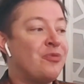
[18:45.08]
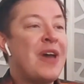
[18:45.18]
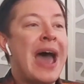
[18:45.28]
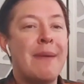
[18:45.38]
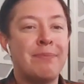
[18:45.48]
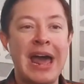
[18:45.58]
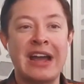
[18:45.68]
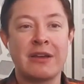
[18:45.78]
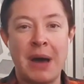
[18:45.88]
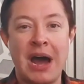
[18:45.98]
Fat
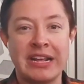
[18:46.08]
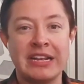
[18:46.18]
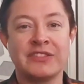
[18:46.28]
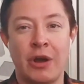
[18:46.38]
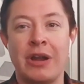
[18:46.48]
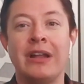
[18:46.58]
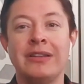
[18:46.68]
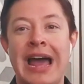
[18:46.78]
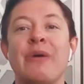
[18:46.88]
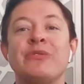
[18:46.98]
black bodies aren't
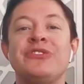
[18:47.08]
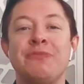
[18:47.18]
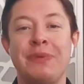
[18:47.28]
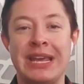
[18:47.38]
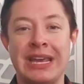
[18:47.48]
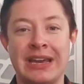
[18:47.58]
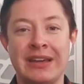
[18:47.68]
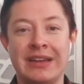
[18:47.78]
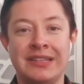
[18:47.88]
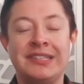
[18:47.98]
allowed to be
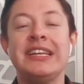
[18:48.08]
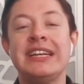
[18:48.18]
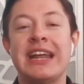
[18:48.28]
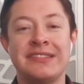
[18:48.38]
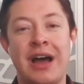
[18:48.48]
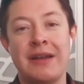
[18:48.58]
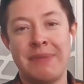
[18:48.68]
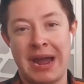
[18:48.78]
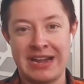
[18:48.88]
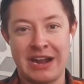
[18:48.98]
seen as
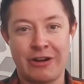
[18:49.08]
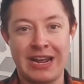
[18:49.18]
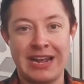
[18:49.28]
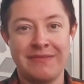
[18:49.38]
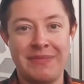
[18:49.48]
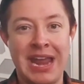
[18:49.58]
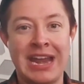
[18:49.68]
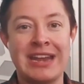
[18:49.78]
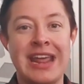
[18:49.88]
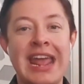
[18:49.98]
non-binary
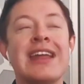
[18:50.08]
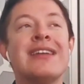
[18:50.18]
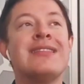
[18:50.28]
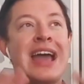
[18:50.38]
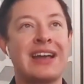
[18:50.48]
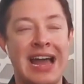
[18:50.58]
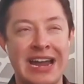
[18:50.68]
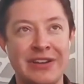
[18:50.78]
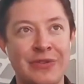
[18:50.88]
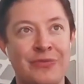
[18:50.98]
in that
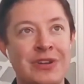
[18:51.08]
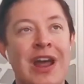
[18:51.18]
kind of,